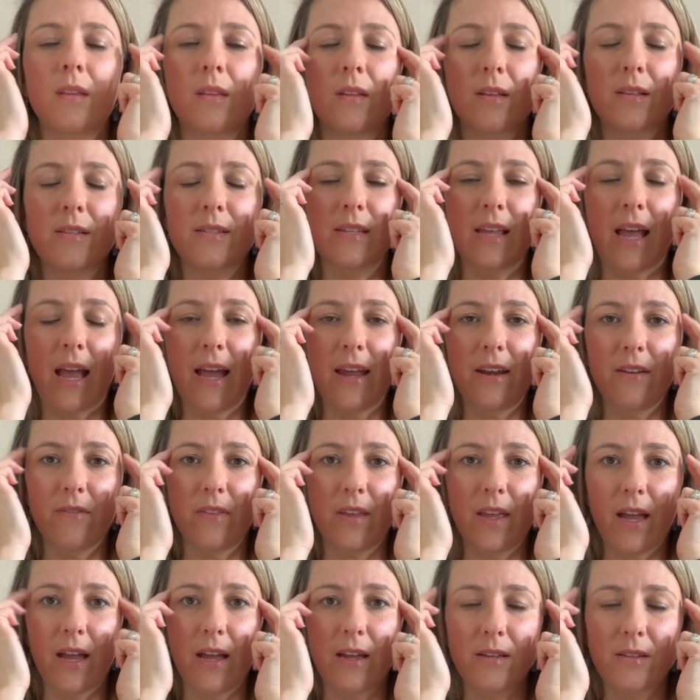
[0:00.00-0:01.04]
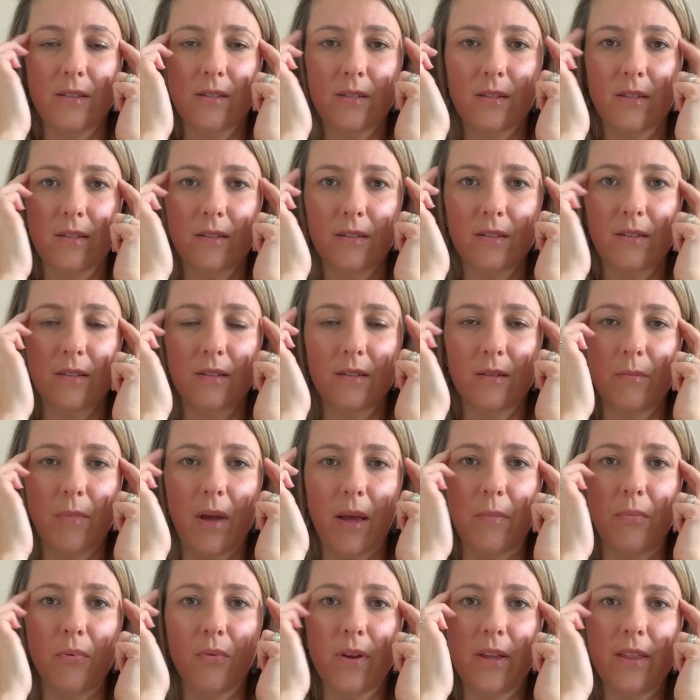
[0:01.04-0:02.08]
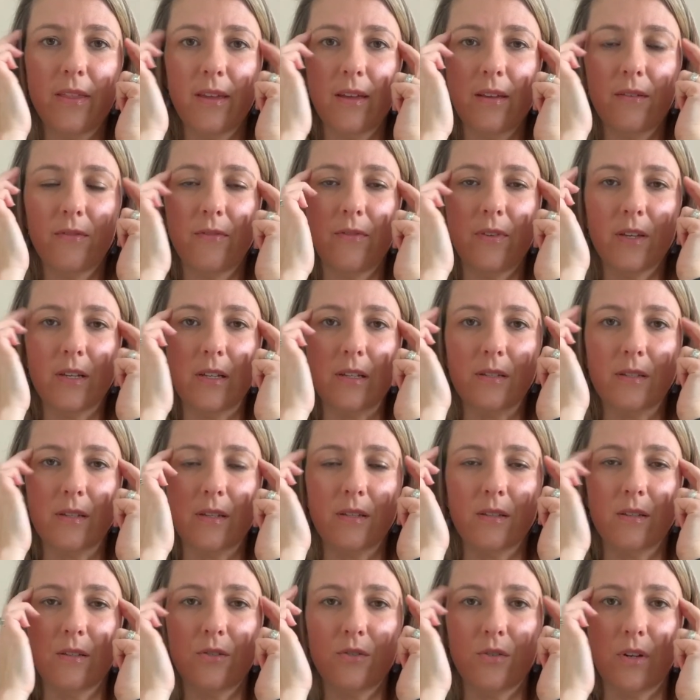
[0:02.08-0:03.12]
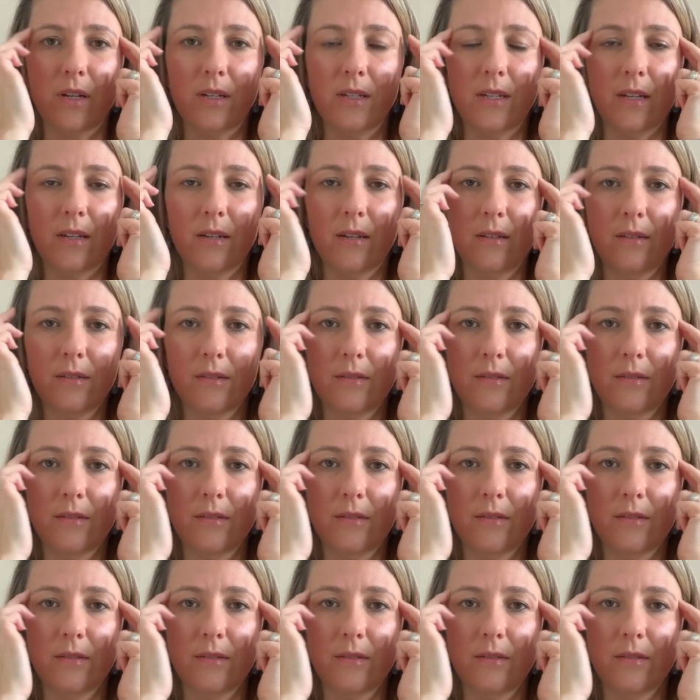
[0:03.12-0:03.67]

side of the eyes, my breathing feels constricted.